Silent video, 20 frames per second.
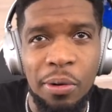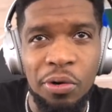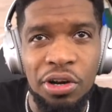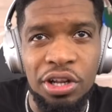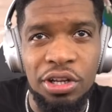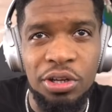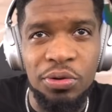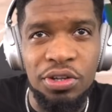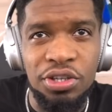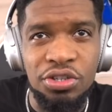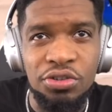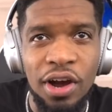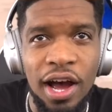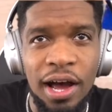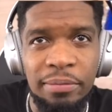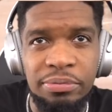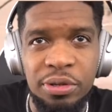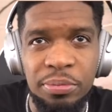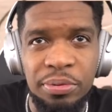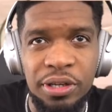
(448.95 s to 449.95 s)
want to do the
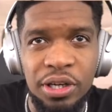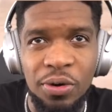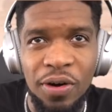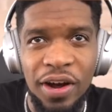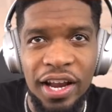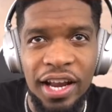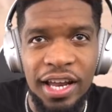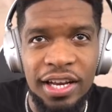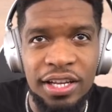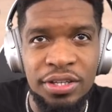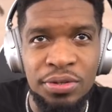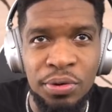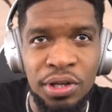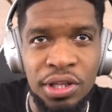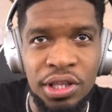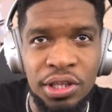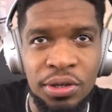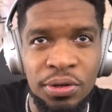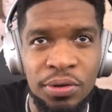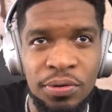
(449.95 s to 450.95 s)
drop. To be quite honest
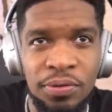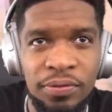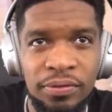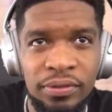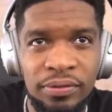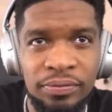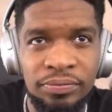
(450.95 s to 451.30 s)
with you.